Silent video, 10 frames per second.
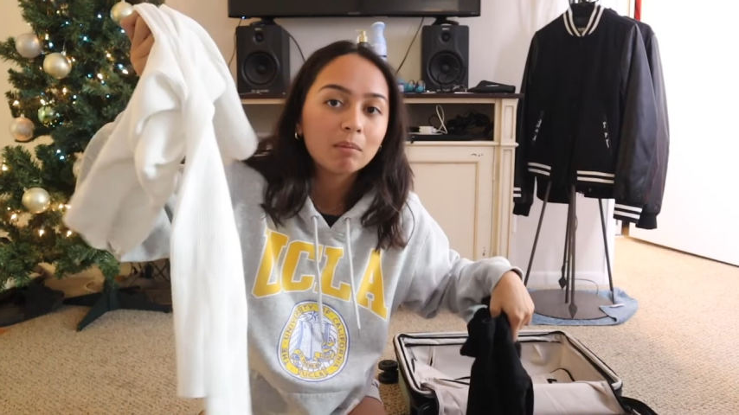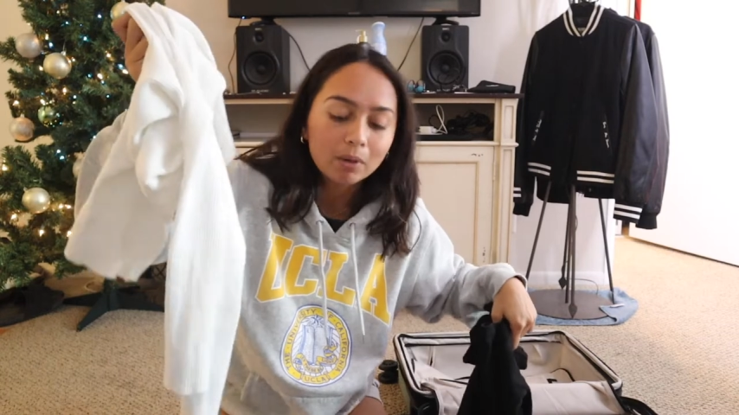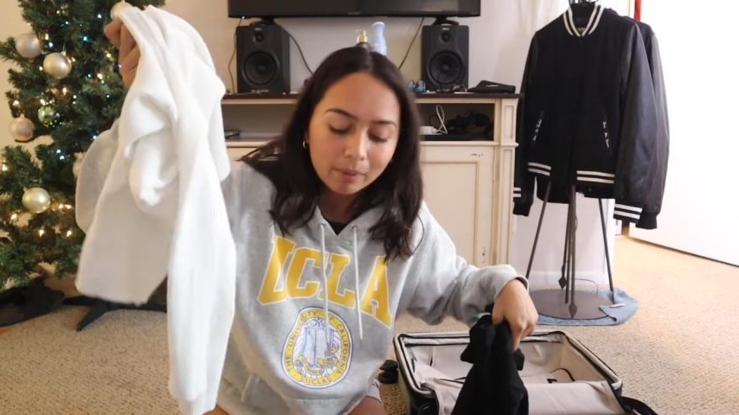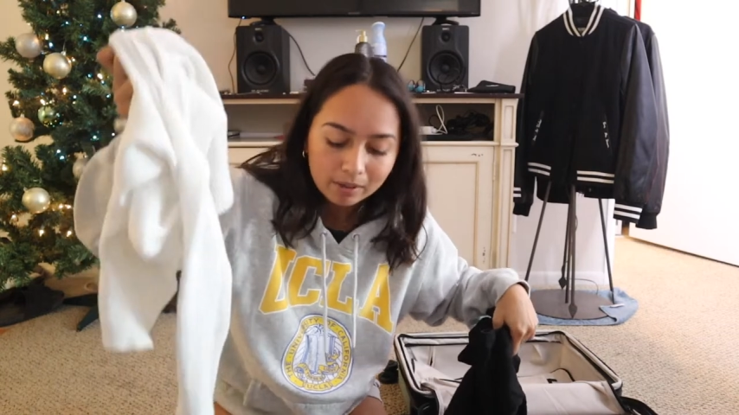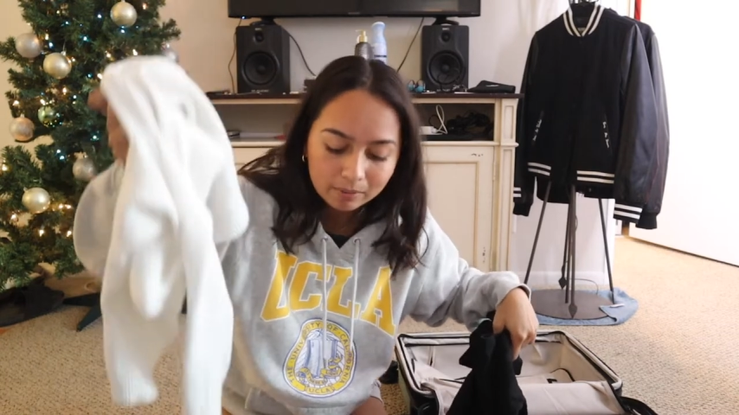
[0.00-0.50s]

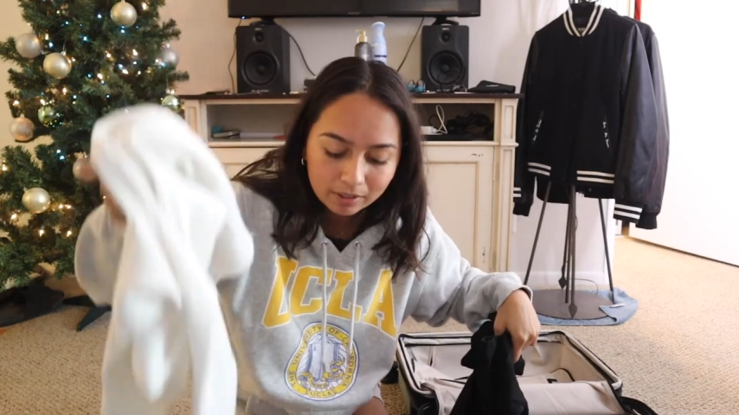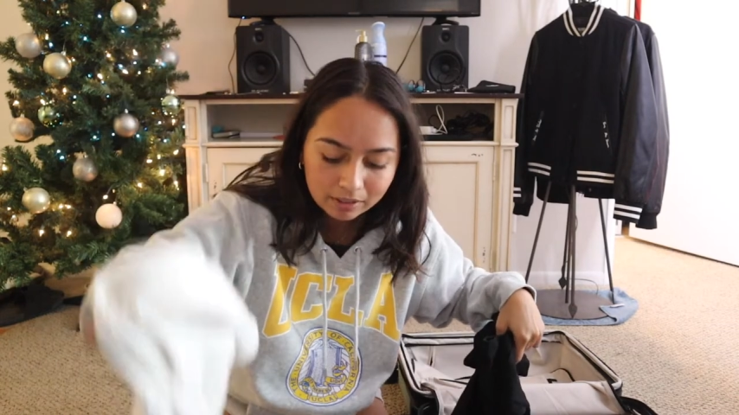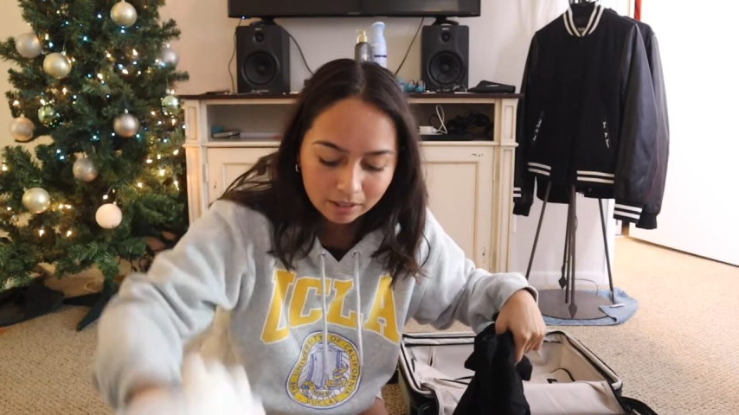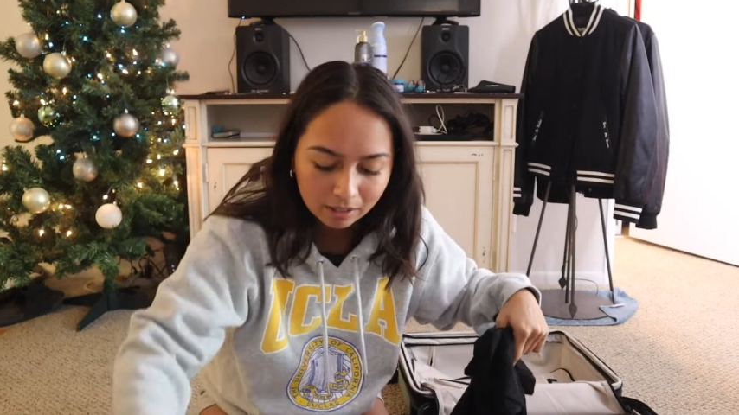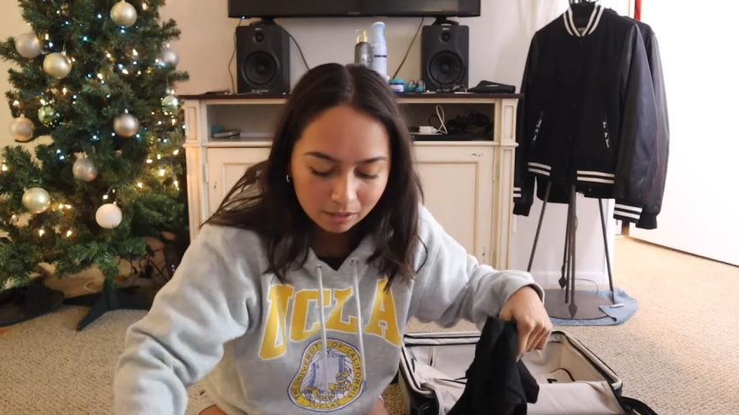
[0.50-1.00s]
my white
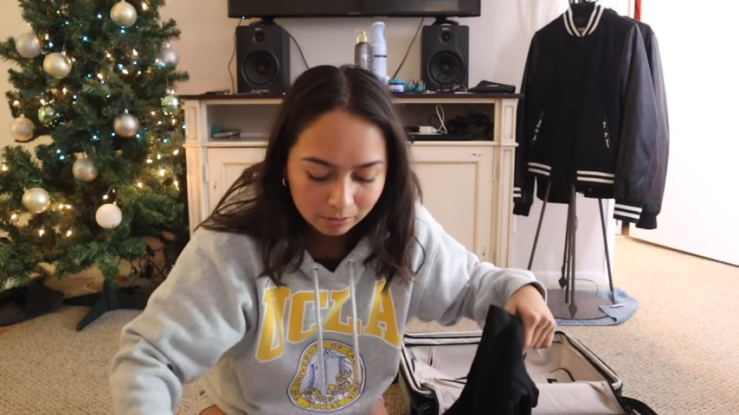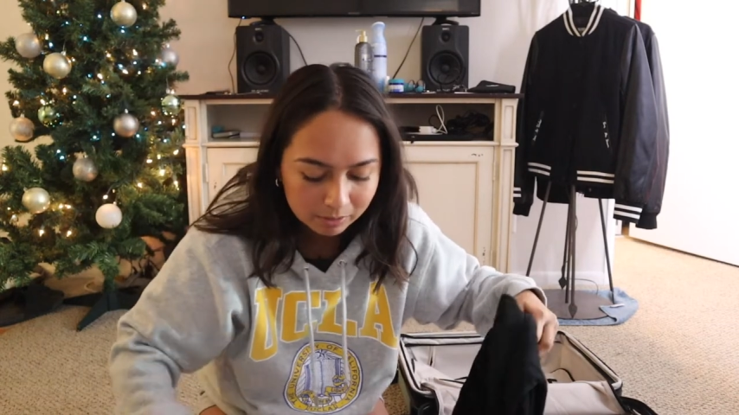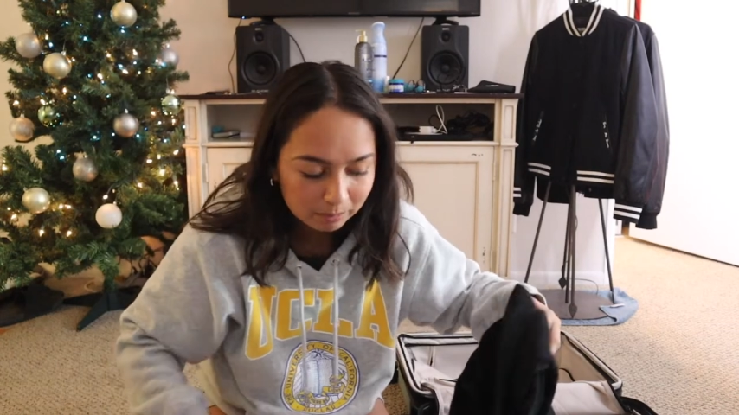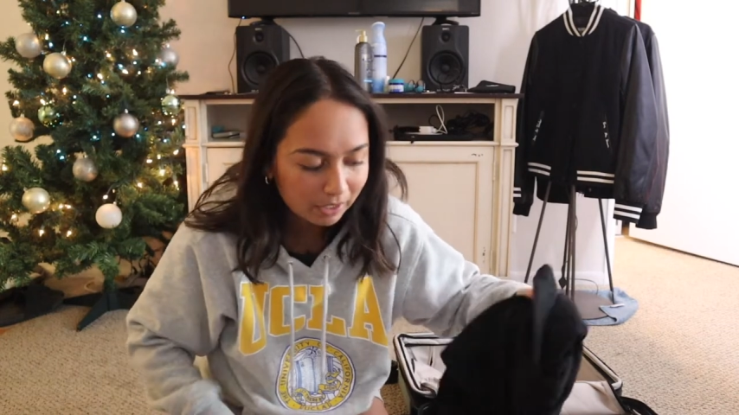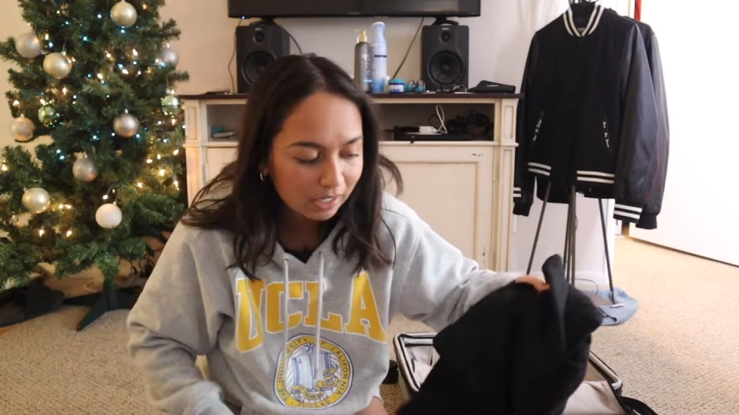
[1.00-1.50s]
one that I
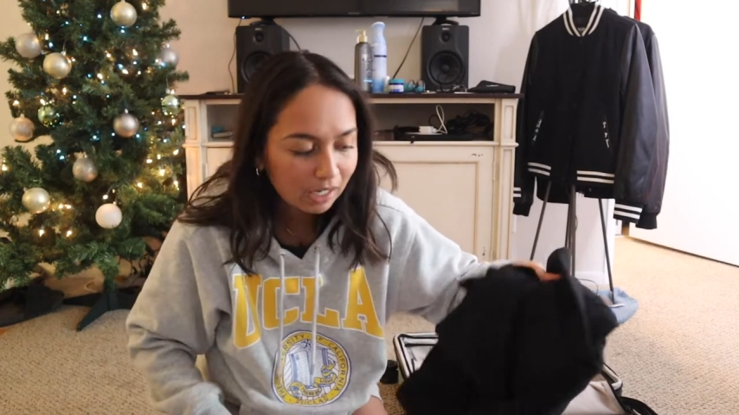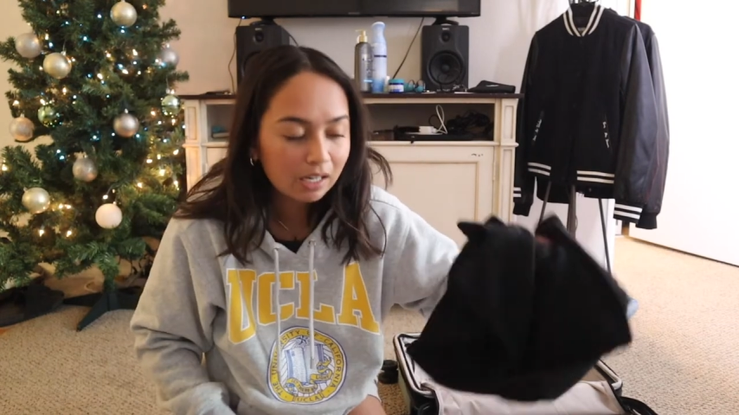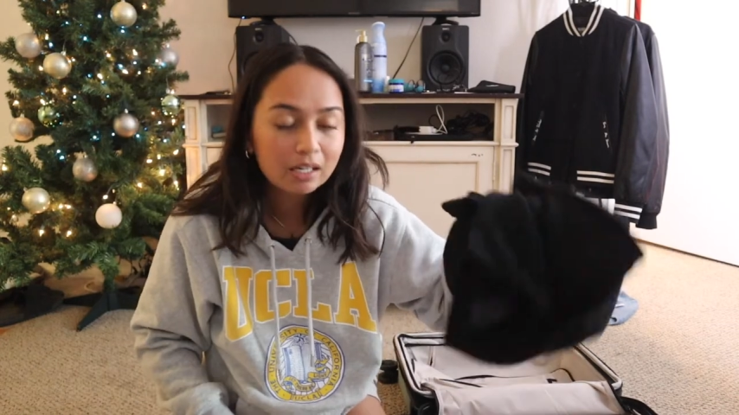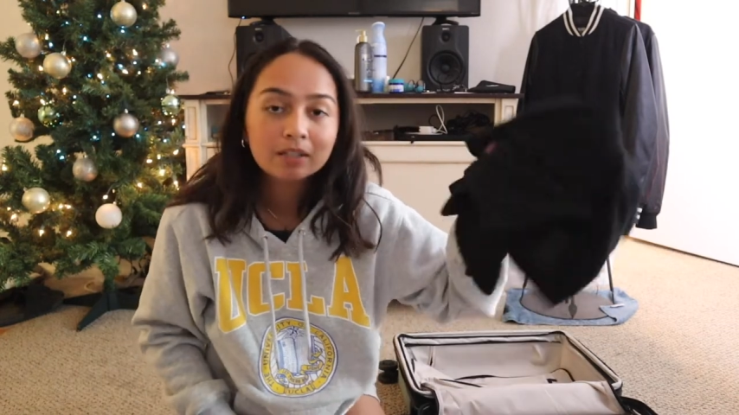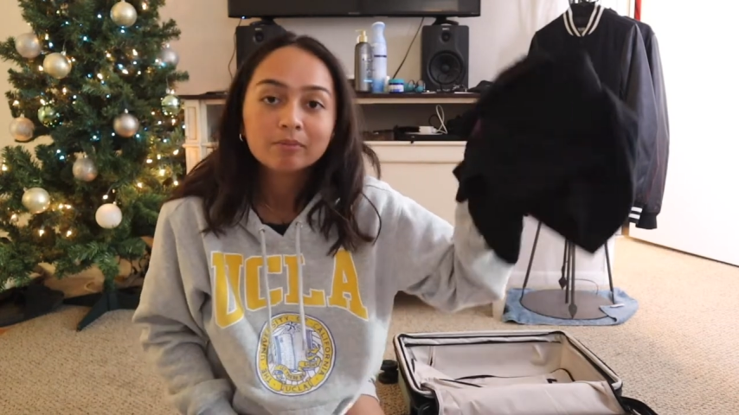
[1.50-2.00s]
always bring,